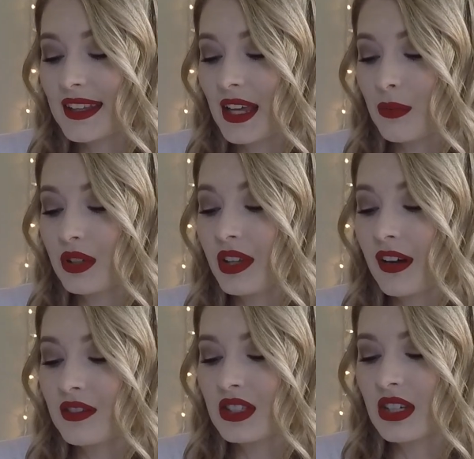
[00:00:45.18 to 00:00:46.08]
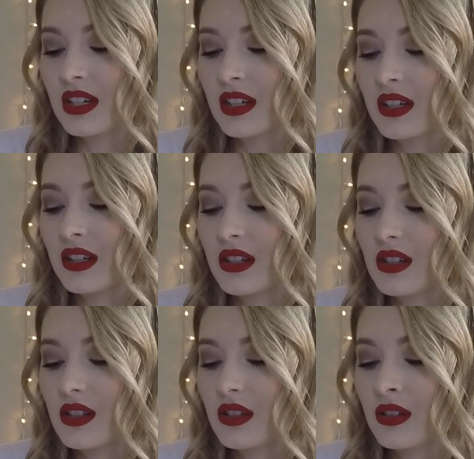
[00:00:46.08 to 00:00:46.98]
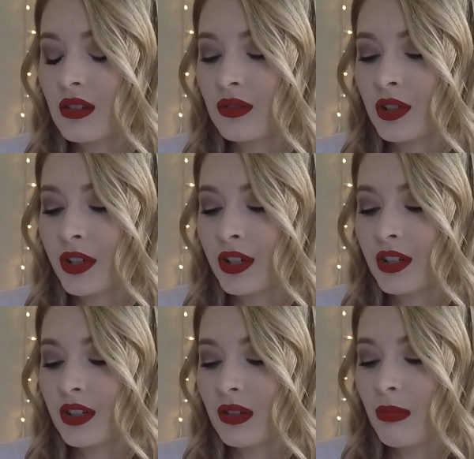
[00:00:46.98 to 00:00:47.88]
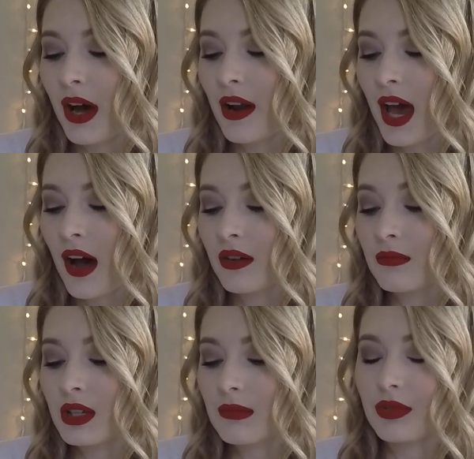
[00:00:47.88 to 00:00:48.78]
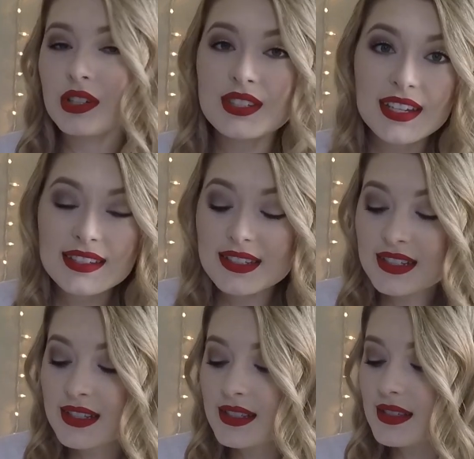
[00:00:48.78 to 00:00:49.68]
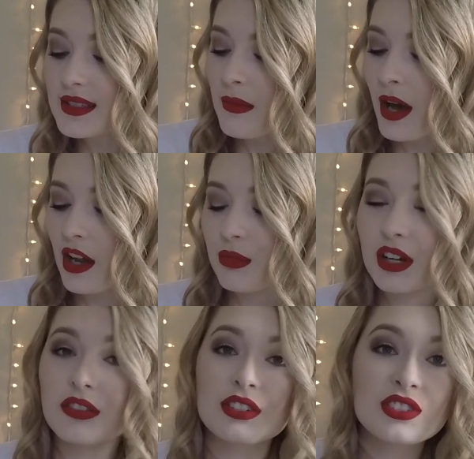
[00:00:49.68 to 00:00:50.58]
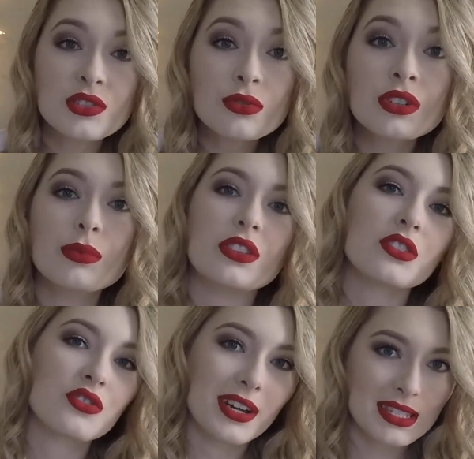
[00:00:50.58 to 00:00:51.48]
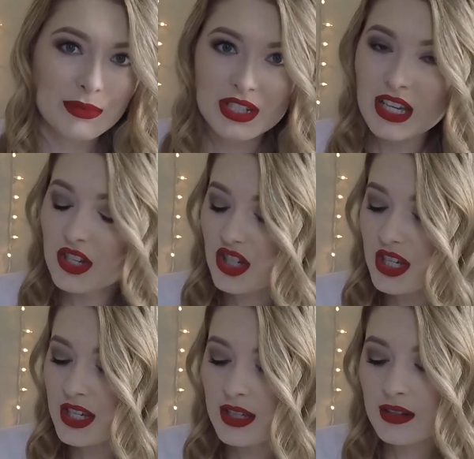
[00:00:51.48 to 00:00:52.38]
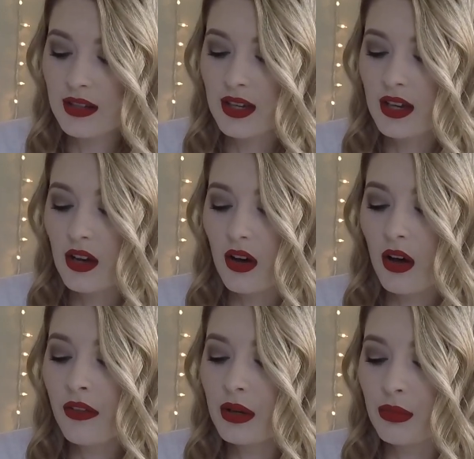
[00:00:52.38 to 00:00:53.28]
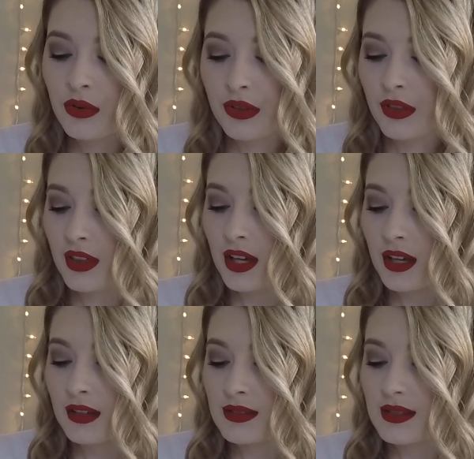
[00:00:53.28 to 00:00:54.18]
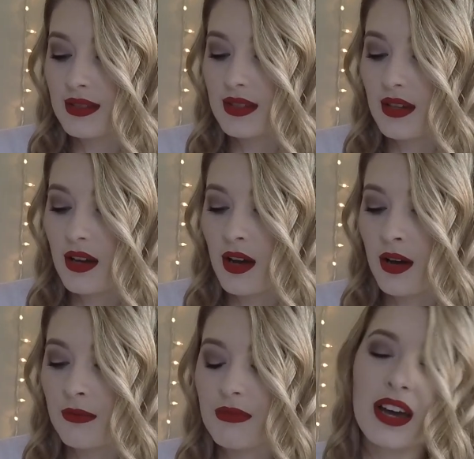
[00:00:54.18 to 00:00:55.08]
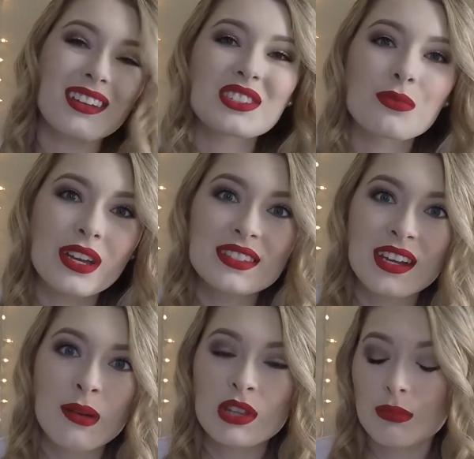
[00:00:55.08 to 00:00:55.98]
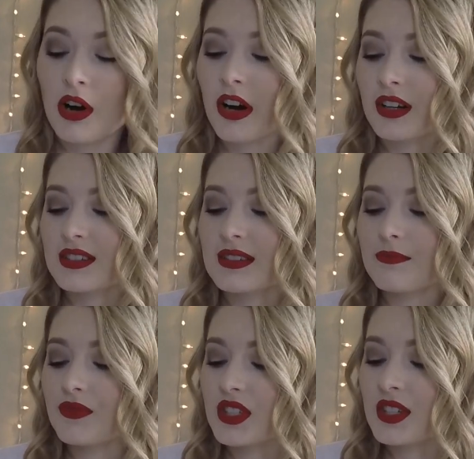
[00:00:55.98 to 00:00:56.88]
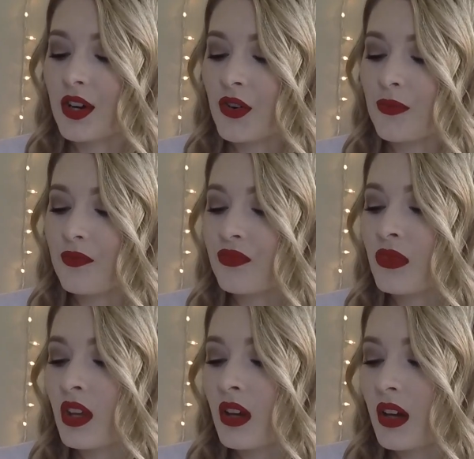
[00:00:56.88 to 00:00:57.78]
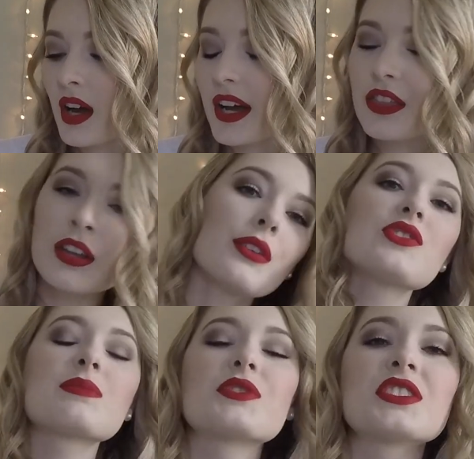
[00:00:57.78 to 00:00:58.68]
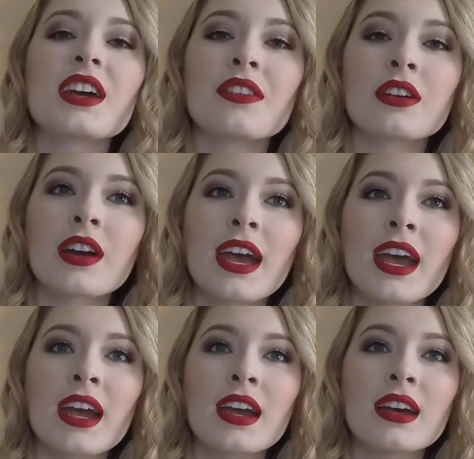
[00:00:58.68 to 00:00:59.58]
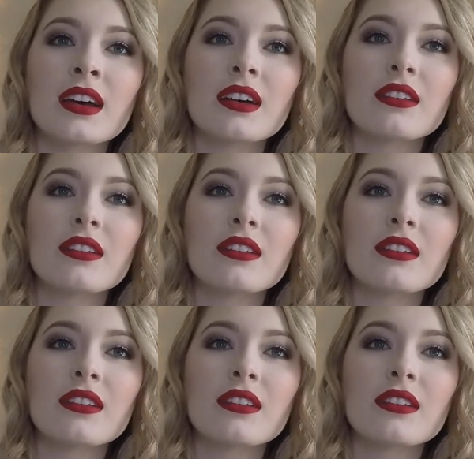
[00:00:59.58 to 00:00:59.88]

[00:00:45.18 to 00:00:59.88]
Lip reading: they would love to learn about how to meet princesses, how to pick a resort with good transportation, all the important things, how not to waste time in the parks. So I thought I would just put together a